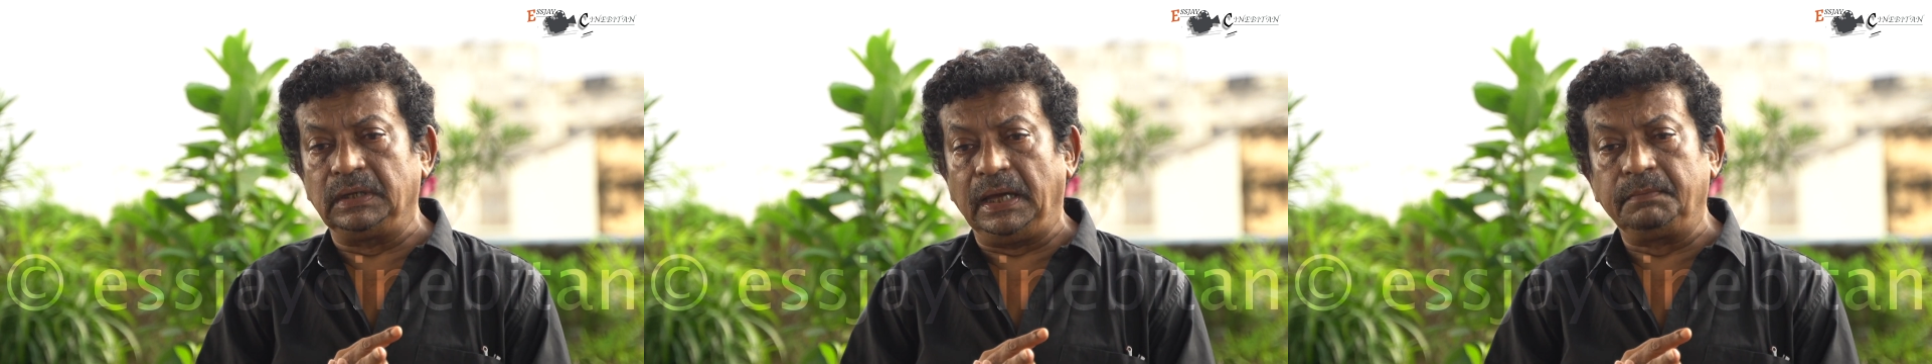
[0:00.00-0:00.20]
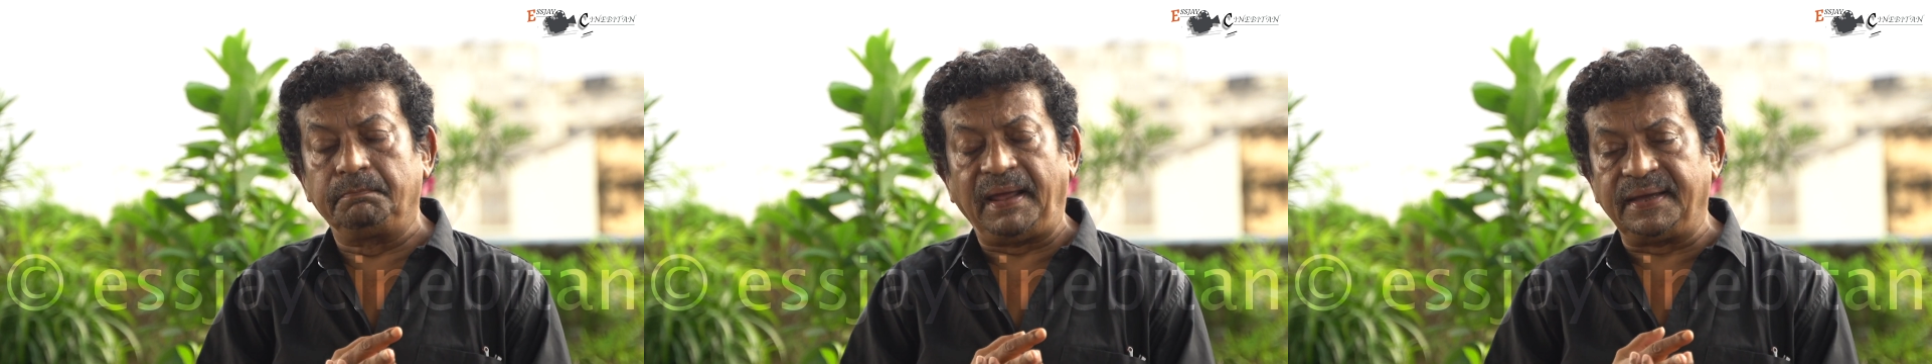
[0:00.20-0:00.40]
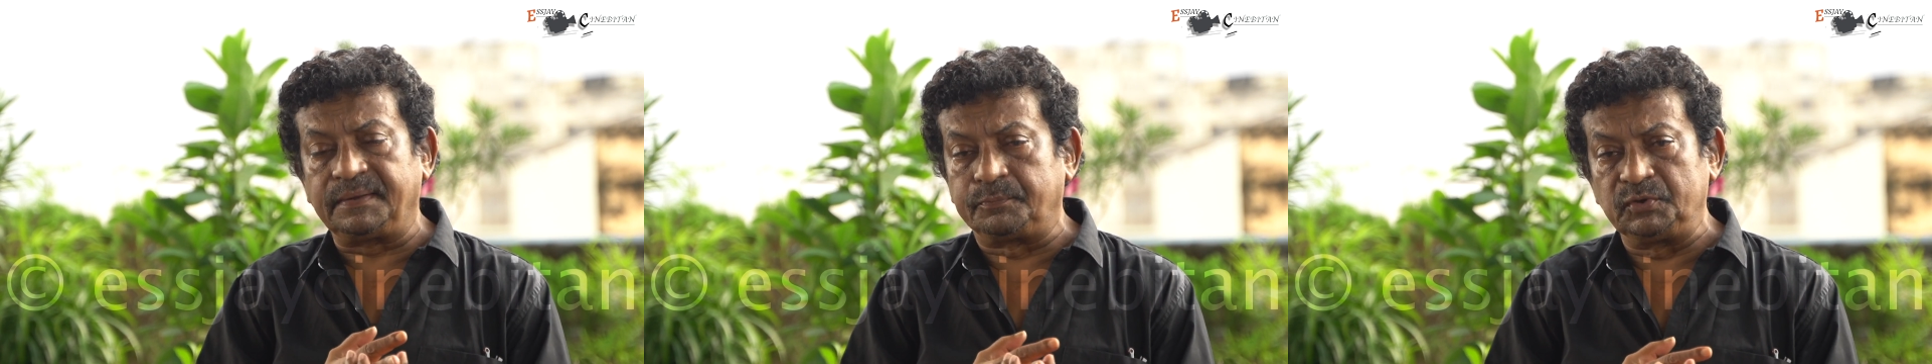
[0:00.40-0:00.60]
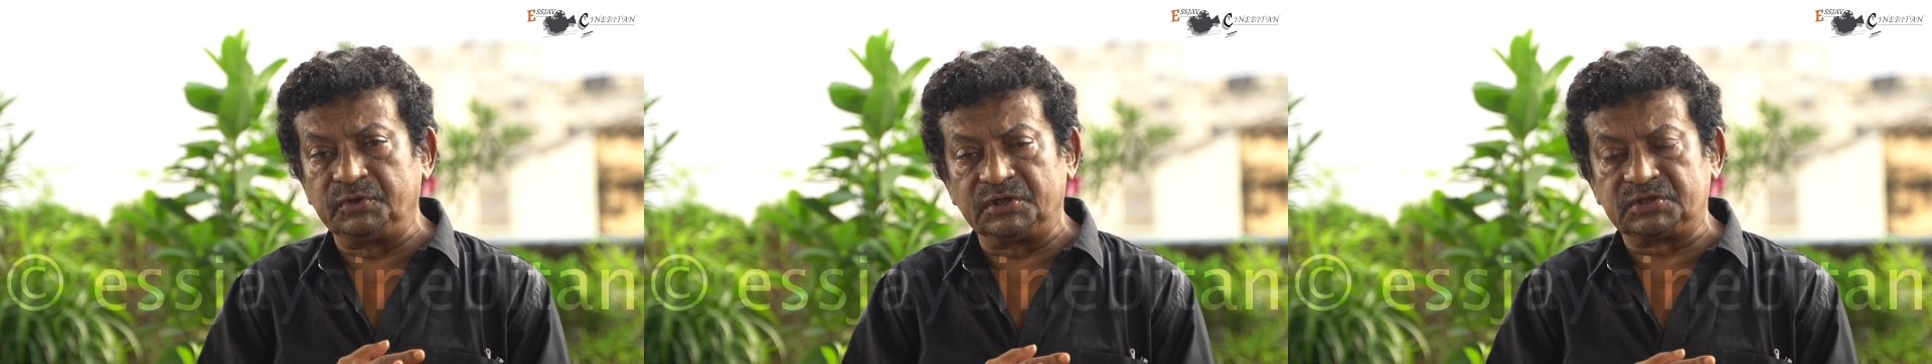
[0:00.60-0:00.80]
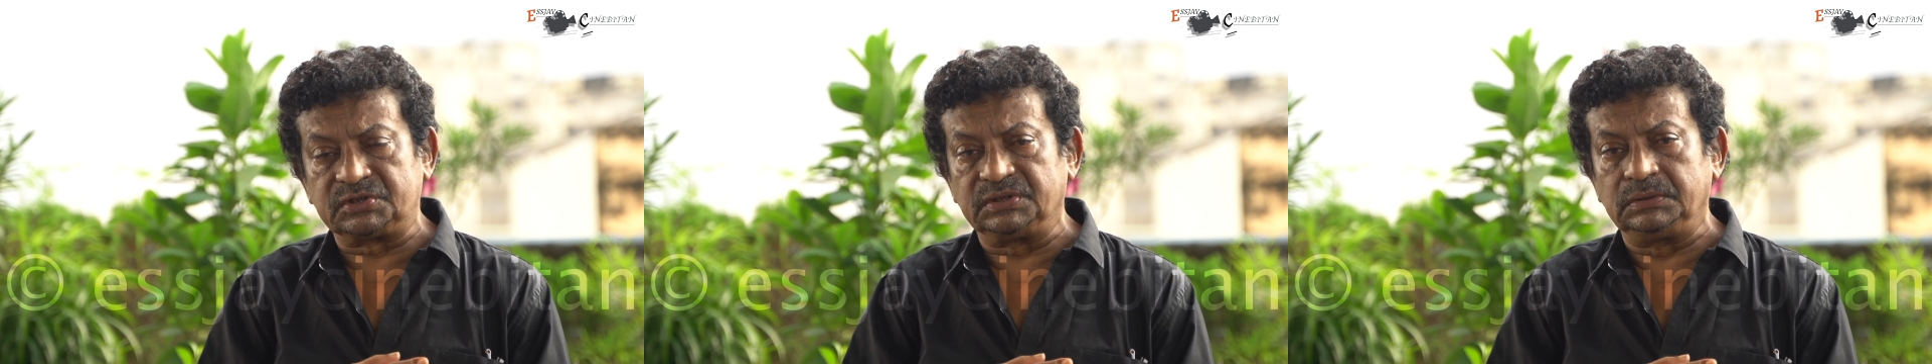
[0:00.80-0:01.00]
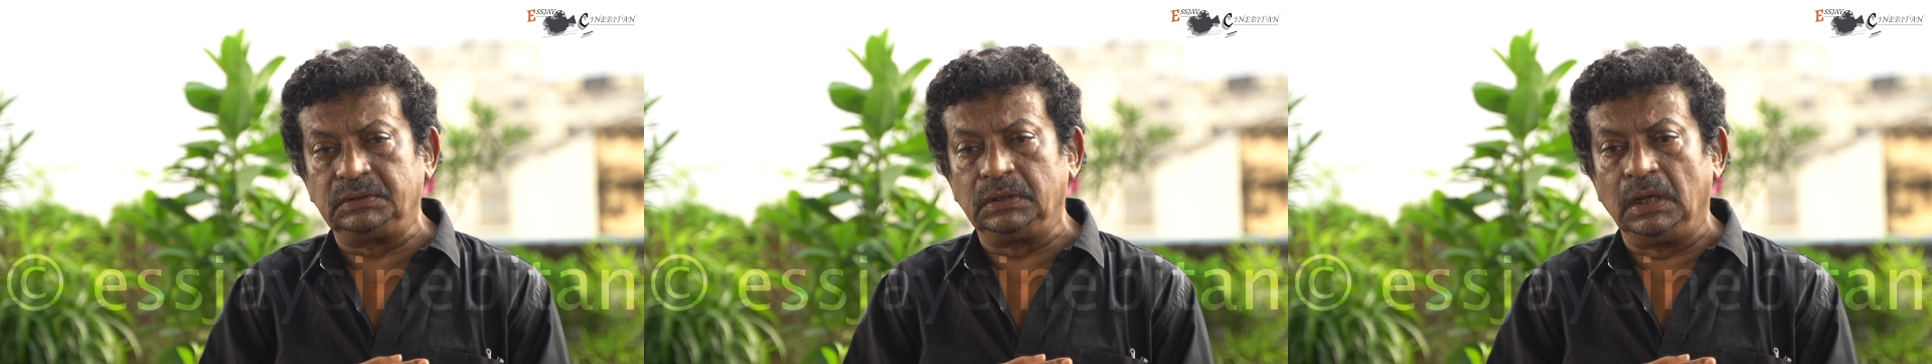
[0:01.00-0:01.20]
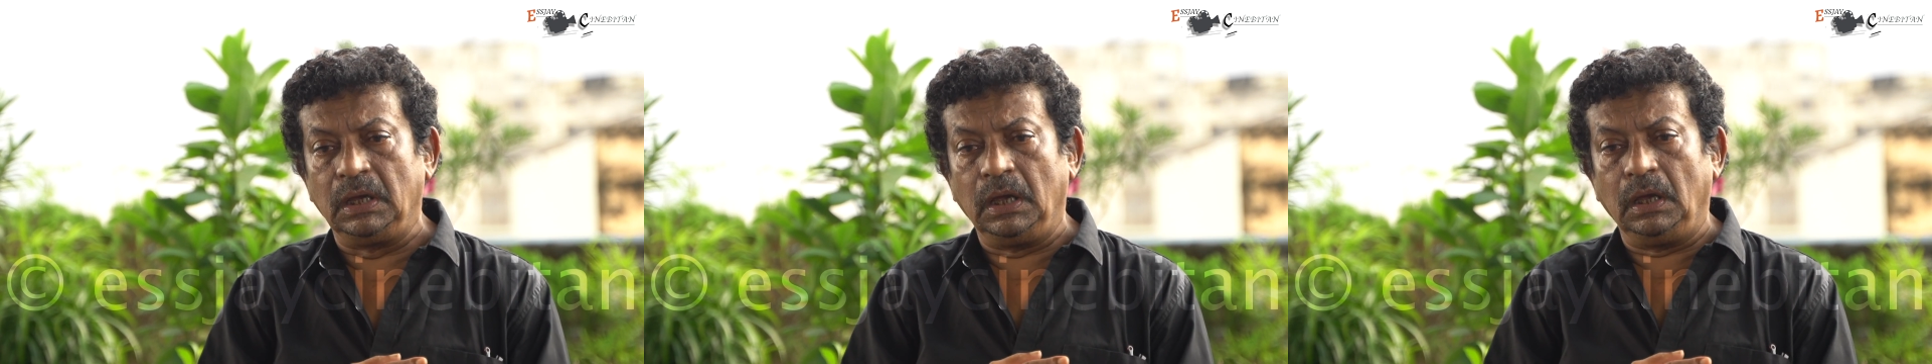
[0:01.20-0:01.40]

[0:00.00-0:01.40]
and back projection,